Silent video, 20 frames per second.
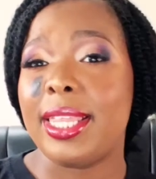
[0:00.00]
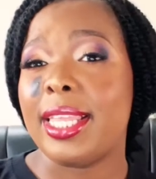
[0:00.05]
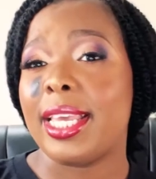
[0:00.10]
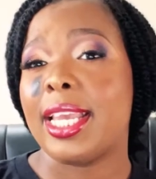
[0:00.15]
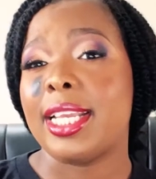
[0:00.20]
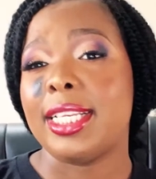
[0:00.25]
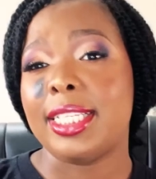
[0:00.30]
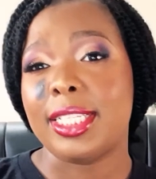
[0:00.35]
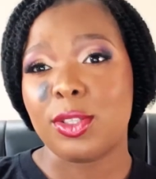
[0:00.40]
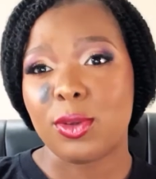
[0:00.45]
they
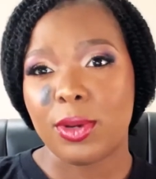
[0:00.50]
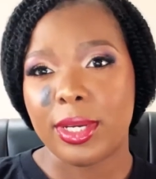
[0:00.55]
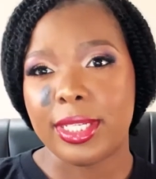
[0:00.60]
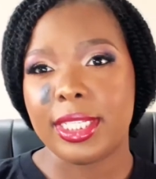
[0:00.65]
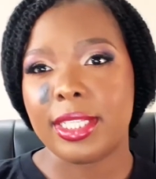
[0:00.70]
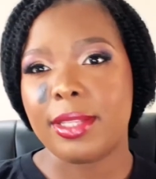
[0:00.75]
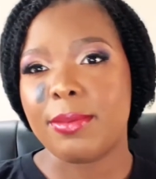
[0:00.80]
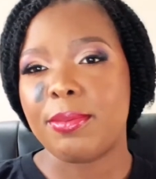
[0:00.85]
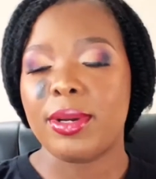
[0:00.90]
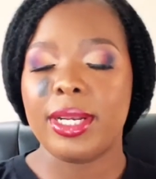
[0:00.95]
can just
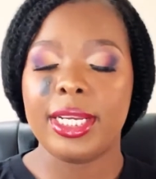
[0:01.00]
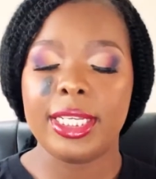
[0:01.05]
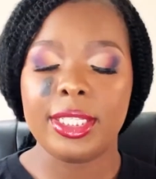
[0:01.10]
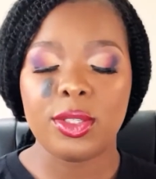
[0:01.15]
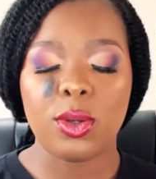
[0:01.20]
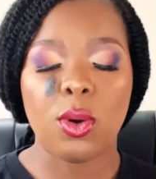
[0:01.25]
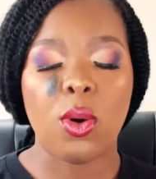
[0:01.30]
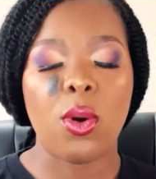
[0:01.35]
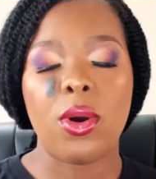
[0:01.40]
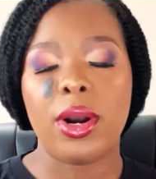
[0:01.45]
contact the police,
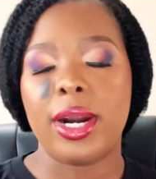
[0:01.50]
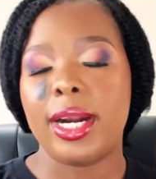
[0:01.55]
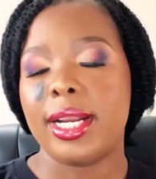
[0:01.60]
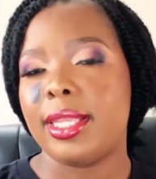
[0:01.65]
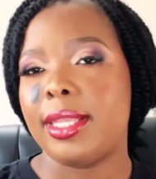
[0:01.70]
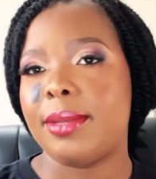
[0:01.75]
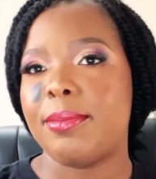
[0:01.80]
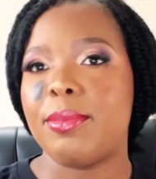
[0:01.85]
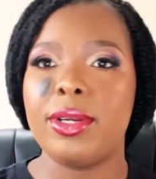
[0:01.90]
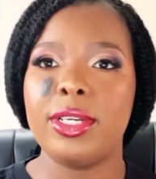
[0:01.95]
or
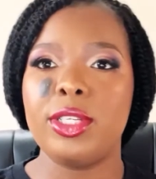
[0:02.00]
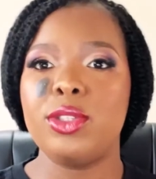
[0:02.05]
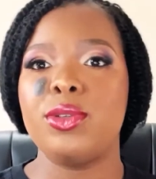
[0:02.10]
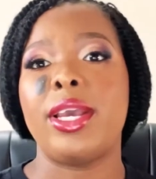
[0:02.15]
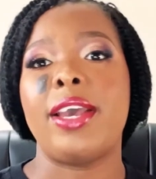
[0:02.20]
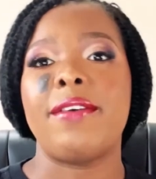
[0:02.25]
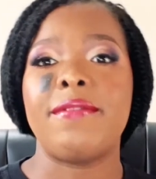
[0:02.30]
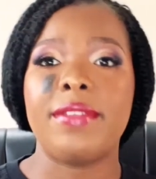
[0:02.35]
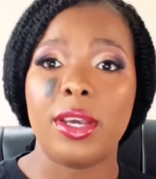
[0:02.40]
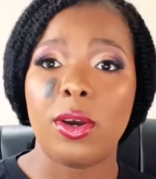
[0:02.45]
the police will
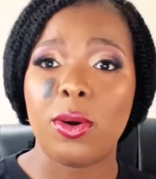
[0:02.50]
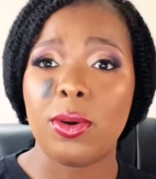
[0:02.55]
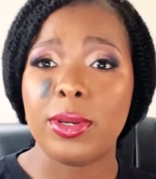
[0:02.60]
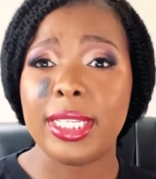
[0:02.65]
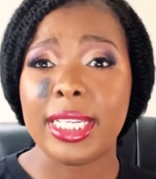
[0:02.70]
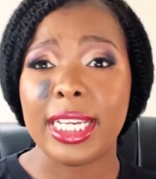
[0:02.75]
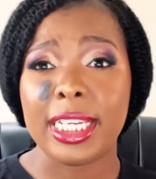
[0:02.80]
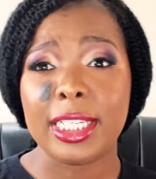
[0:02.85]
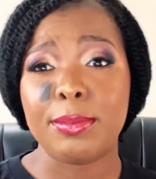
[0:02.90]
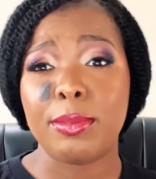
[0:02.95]
have their own
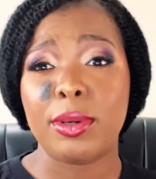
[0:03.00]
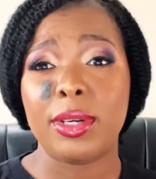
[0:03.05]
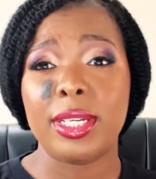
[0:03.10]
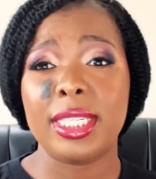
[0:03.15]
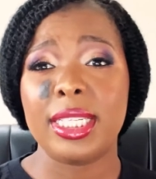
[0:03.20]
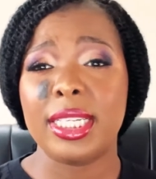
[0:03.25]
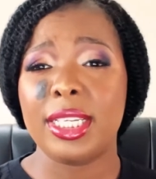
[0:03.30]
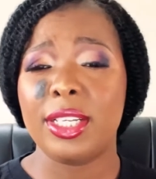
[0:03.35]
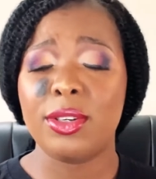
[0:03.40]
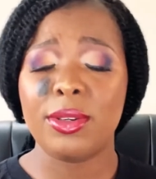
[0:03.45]

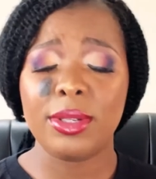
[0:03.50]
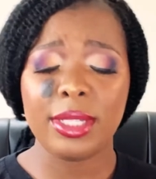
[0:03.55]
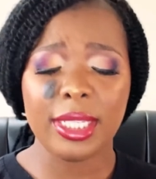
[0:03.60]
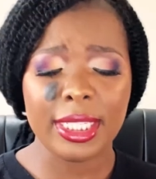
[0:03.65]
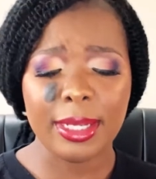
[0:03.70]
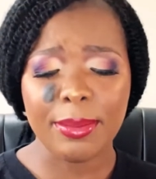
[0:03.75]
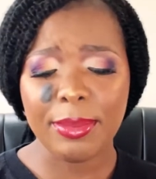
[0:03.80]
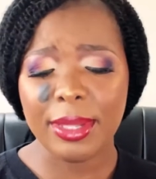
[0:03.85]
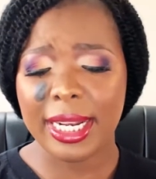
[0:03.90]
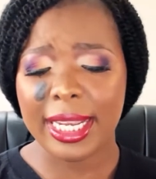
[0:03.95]
dashboard,
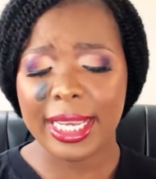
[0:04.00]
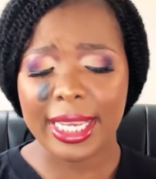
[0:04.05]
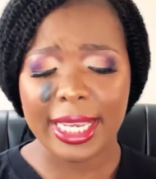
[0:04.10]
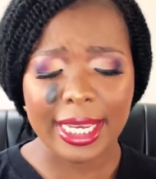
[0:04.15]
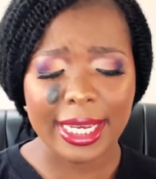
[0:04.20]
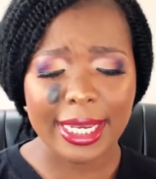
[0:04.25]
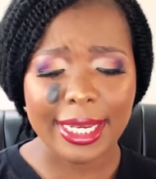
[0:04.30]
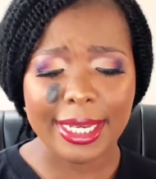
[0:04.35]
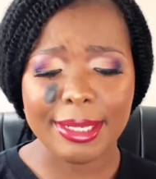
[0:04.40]
something like